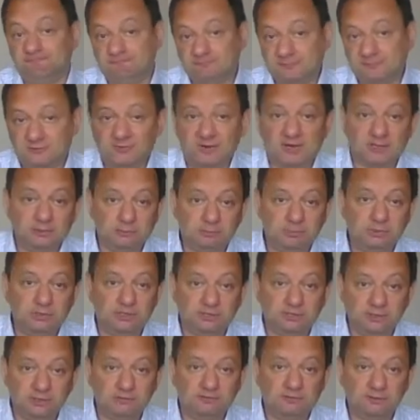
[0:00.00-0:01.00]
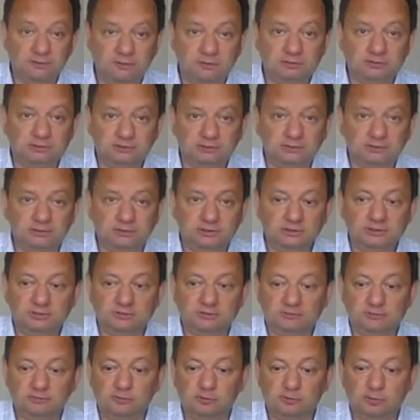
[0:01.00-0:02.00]
quite big difficulty
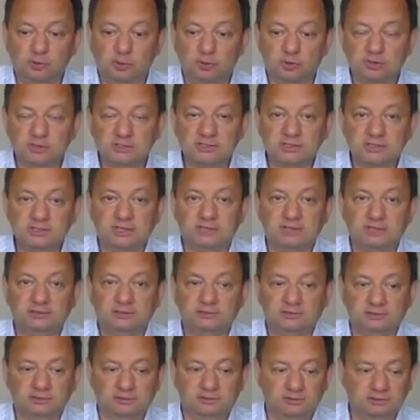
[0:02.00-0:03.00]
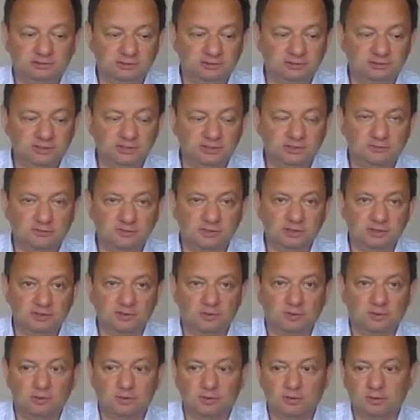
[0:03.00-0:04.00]
was that this week
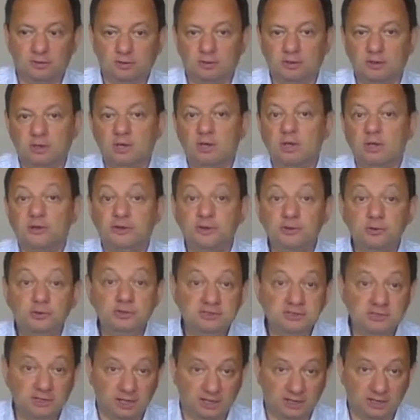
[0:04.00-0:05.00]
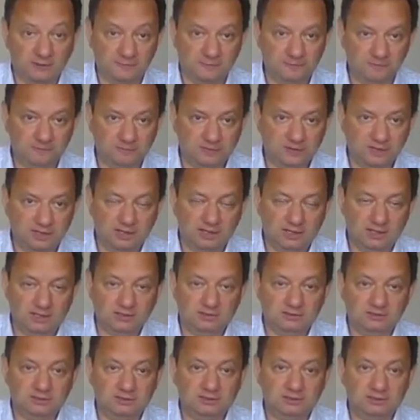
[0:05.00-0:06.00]
on Tuesday,
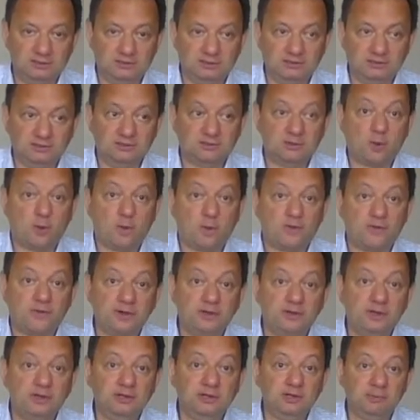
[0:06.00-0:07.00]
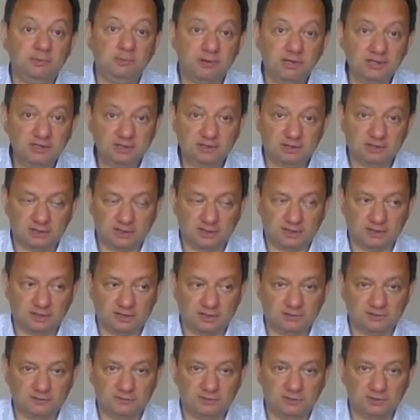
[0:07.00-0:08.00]
the 3D printer
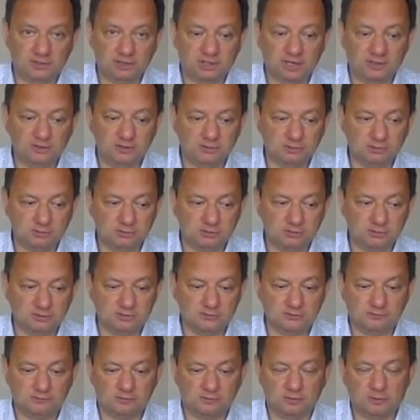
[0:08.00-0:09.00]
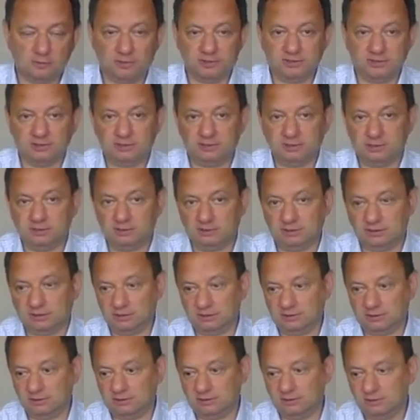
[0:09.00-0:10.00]
which I use for printing
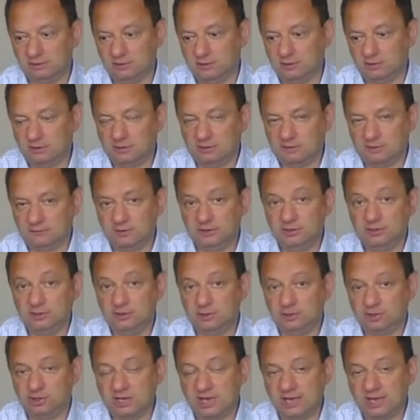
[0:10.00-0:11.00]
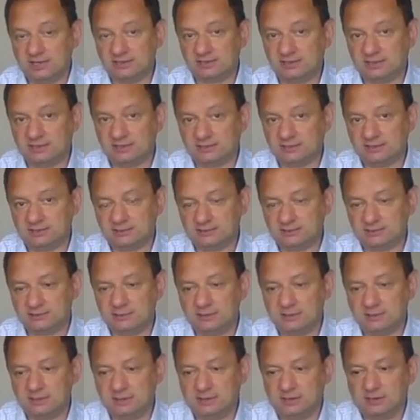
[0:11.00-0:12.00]
the EEG headsets
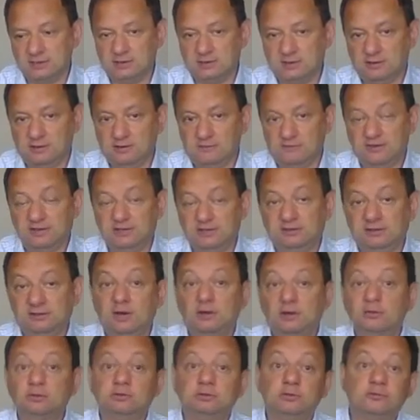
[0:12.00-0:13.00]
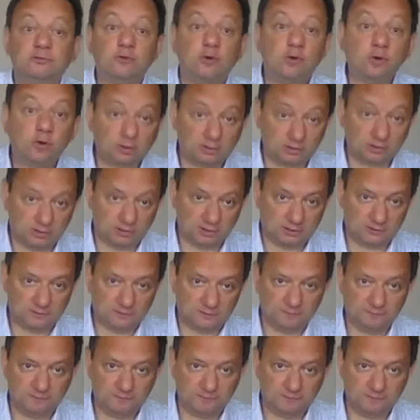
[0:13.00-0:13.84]
went out of order.